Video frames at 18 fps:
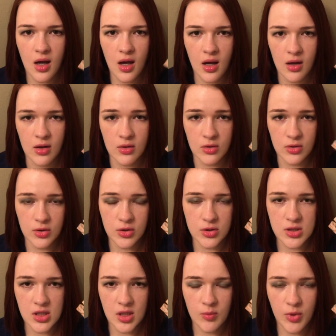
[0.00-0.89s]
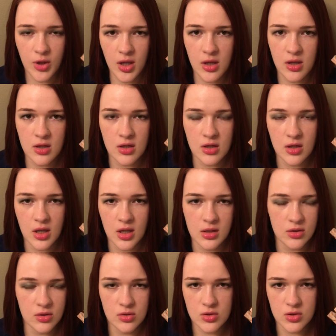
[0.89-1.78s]
uh, on your damp hair
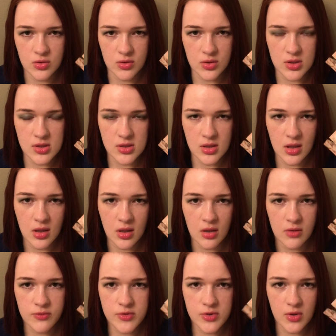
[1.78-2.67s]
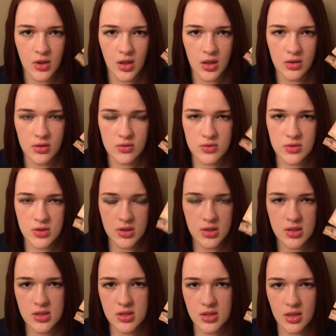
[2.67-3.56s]
and then you don't rinse that off. So I use
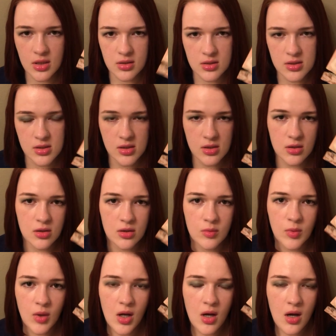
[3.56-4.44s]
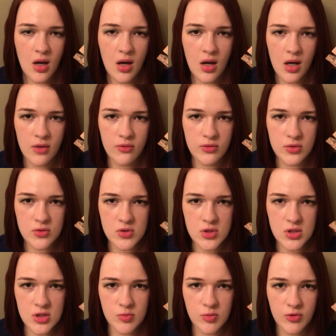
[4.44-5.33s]
this and the serum. I've used
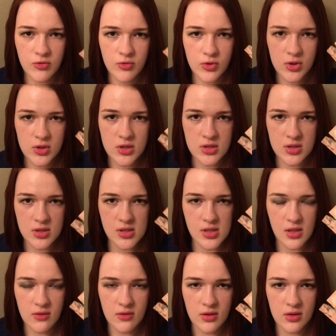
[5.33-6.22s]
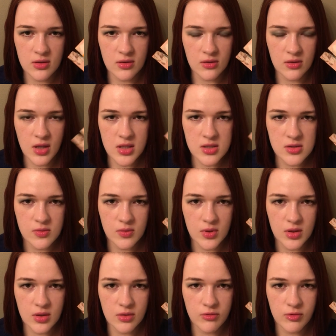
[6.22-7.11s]
these before. This is, I think, the last
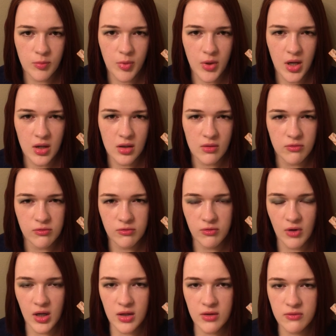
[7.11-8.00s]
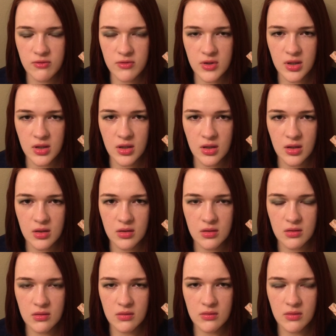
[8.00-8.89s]
one of a pack of five that I
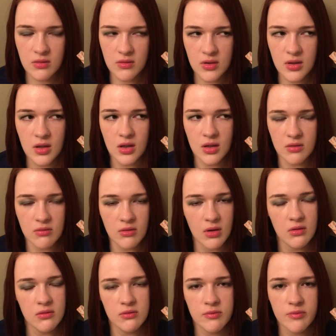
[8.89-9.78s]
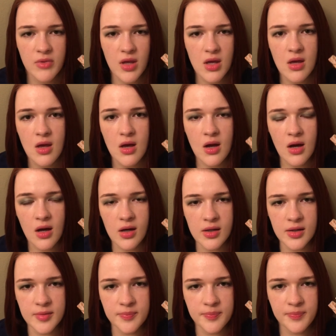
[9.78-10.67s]
had. I think I had five.
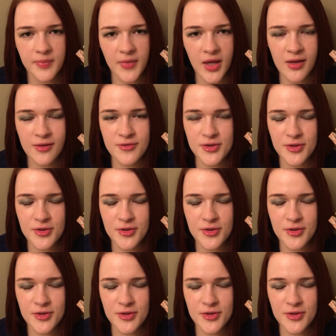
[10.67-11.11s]
Um, I have